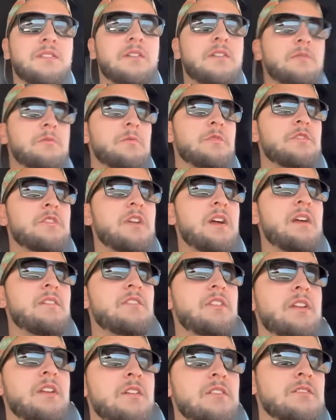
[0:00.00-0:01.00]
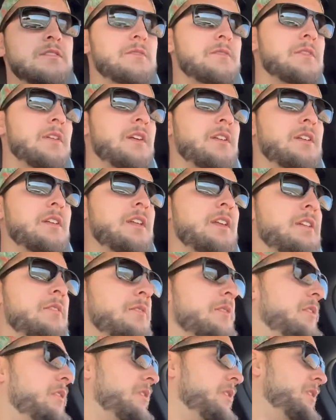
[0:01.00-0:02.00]
We're driving here, so we're not going to get
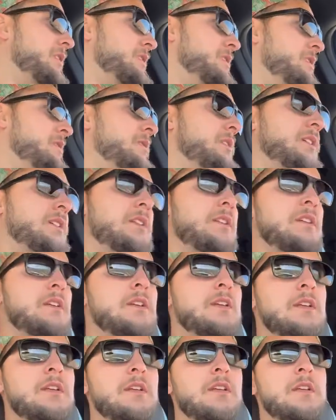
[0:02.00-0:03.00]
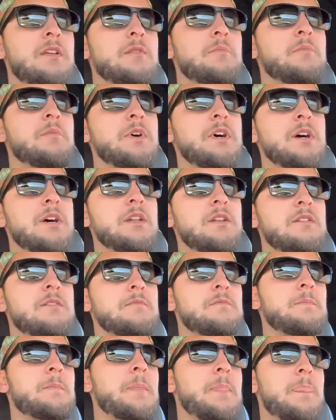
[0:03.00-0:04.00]
real into it. But
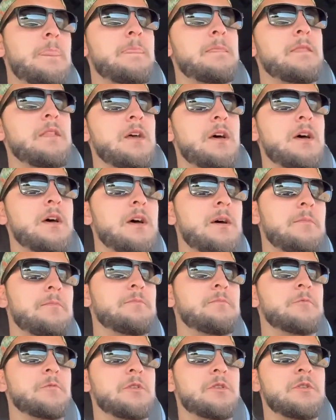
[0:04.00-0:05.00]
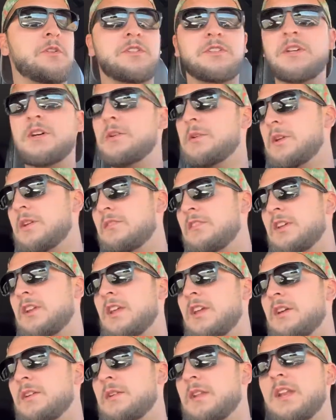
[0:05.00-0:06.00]
we're doing a towing
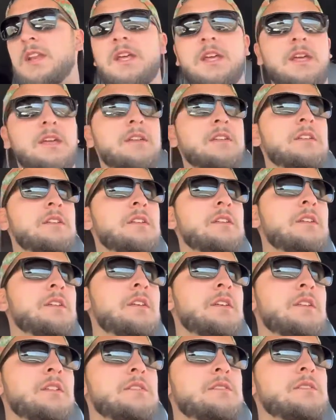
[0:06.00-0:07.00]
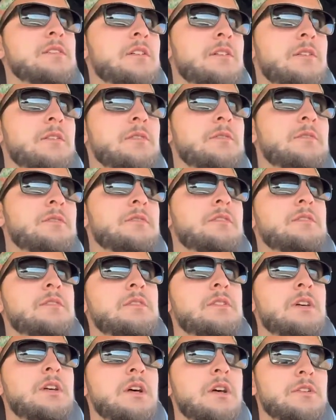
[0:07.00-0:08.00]
video today, so
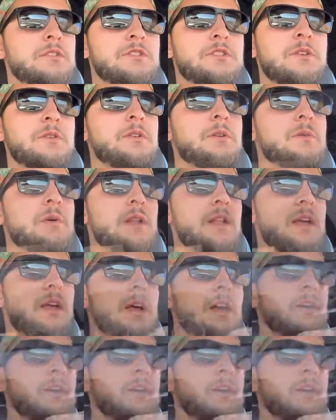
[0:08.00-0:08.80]
I'll show you what I got